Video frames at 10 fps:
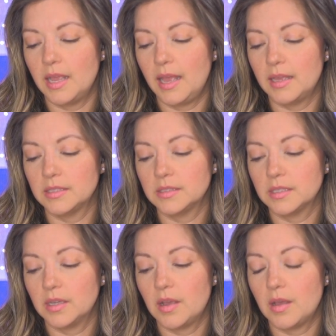has
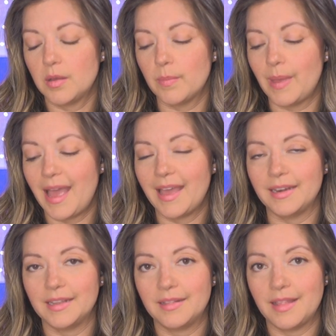come
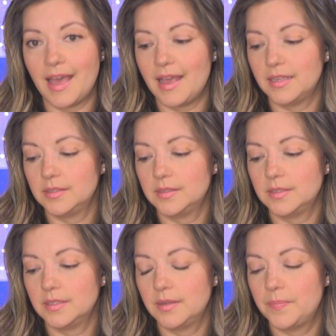at last.